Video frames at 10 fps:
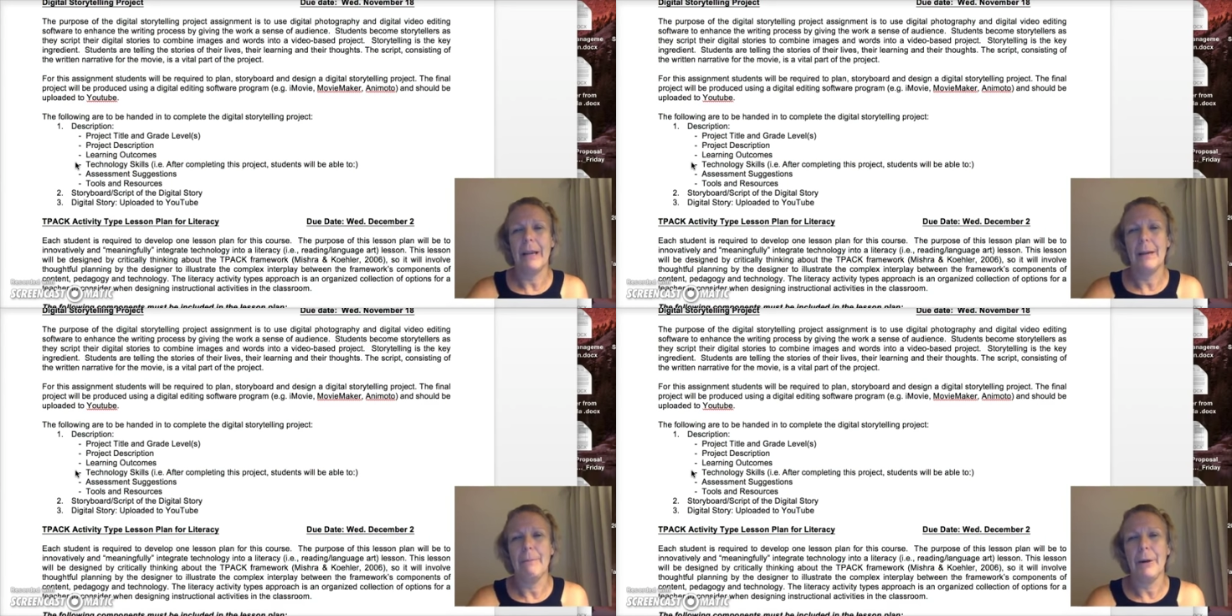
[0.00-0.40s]

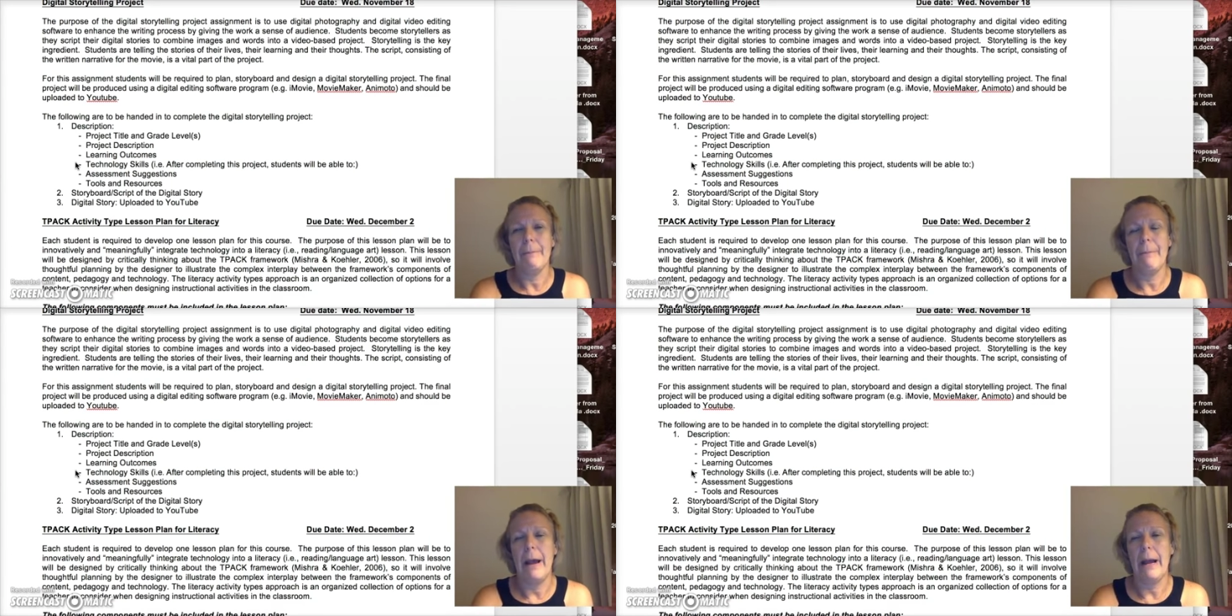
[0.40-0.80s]
of
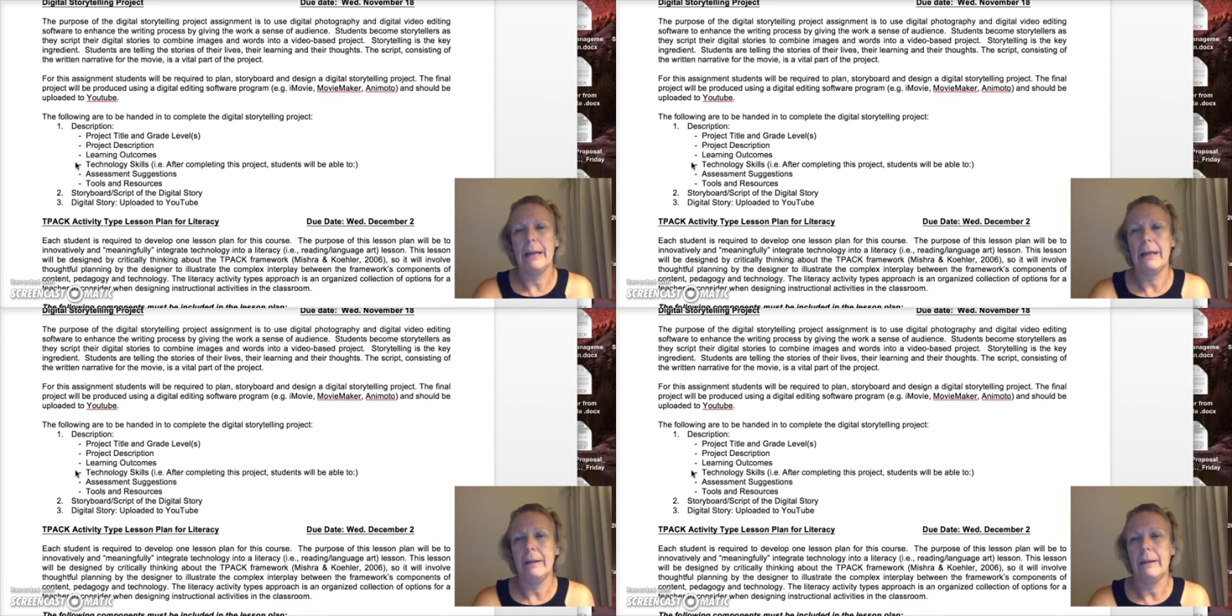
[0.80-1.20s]
bring
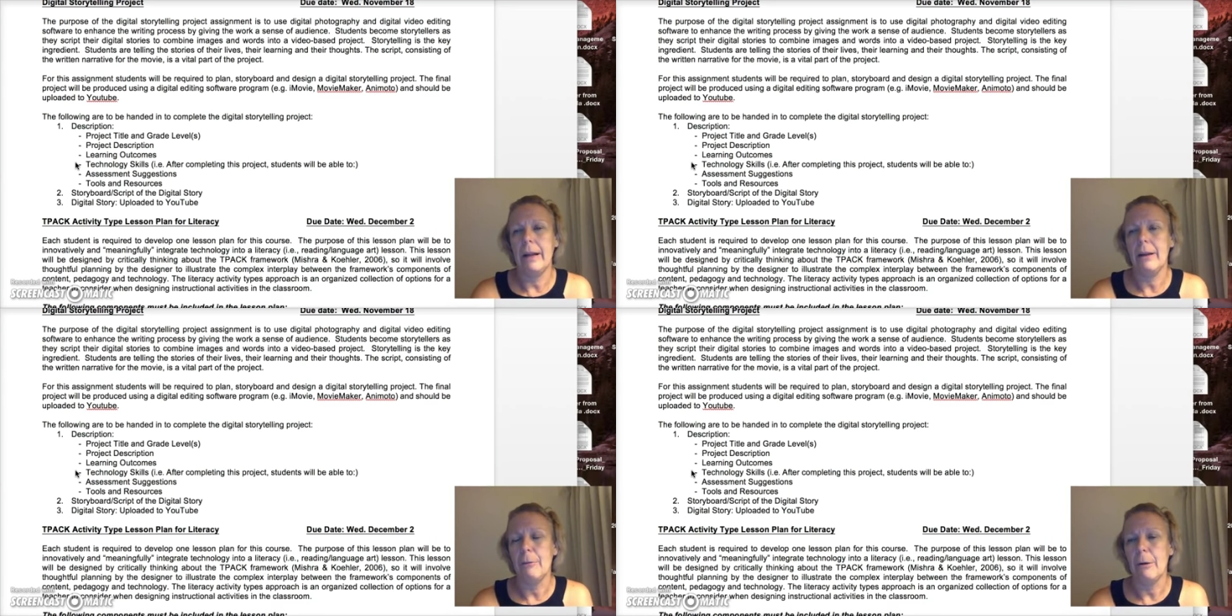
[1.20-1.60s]
back
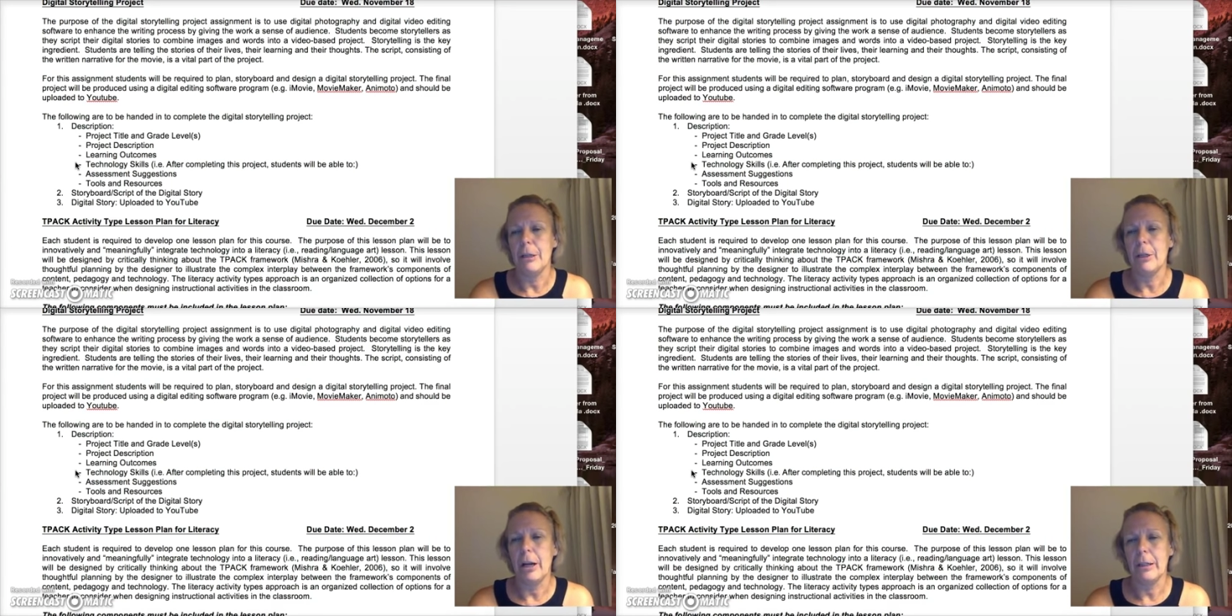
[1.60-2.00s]
kind of what
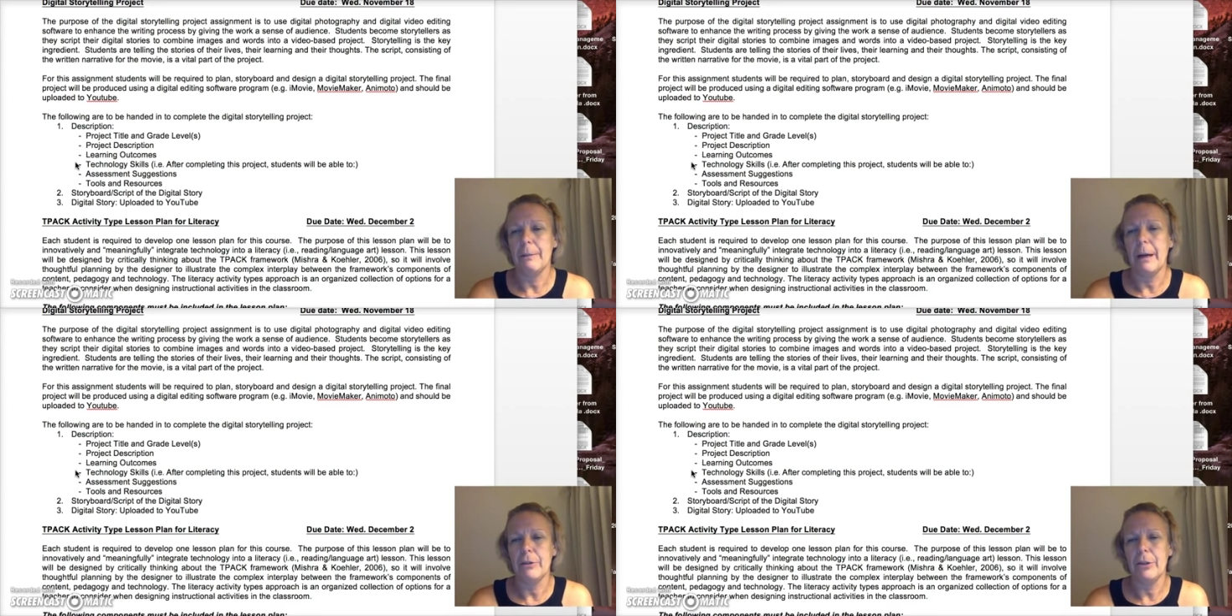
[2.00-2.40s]
we talked
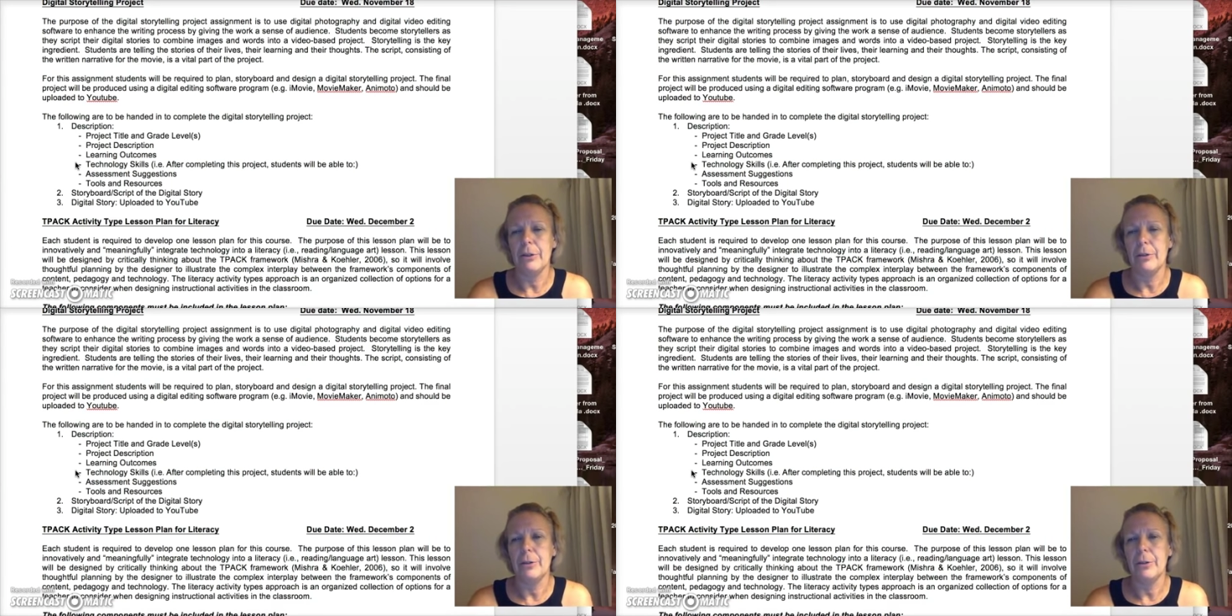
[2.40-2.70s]
about too.